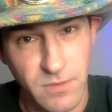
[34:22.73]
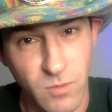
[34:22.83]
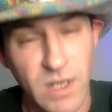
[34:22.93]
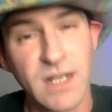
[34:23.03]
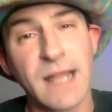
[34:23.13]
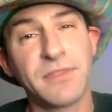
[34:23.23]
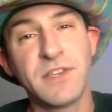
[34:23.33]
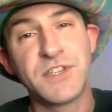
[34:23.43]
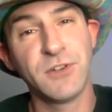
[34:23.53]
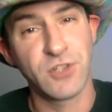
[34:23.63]
what got
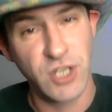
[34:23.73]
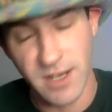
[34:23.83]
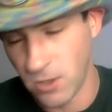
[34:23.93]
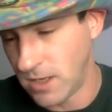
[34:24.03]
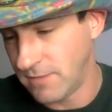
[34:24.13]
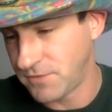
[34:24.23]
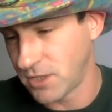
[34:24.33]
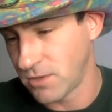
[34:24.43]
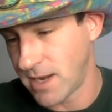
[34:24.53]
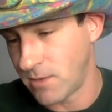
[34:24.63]
this here channel off the
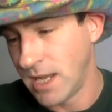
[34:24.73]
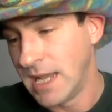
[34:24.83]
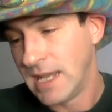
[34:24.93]
ground,